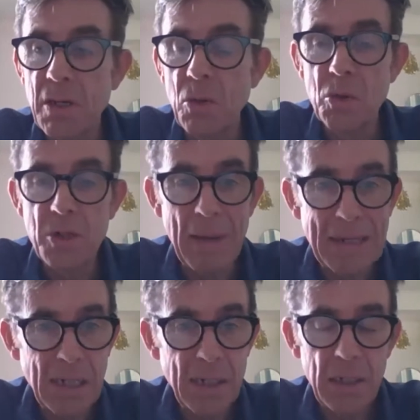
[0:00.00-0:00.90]

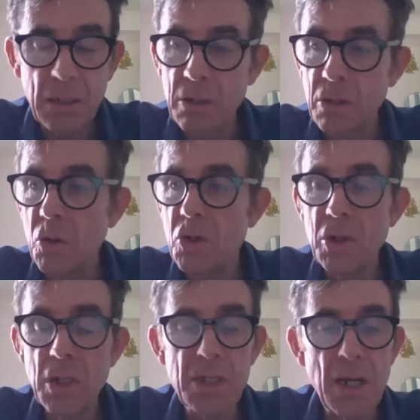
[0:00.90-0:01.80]
automatically, or you
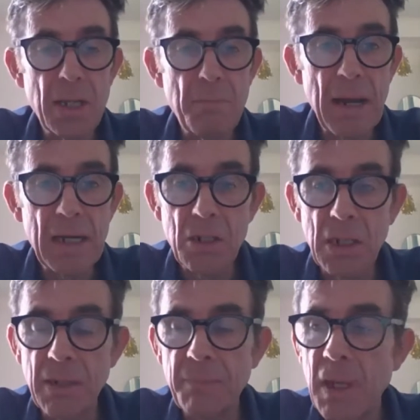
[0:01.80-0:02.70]
can assign them
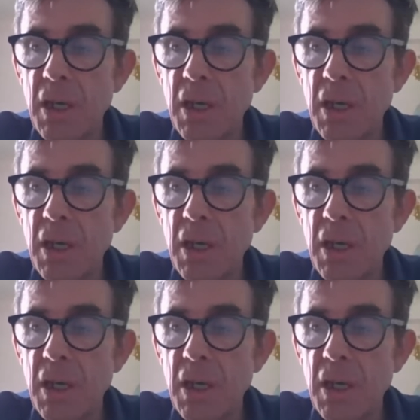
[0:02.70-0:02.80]
manually.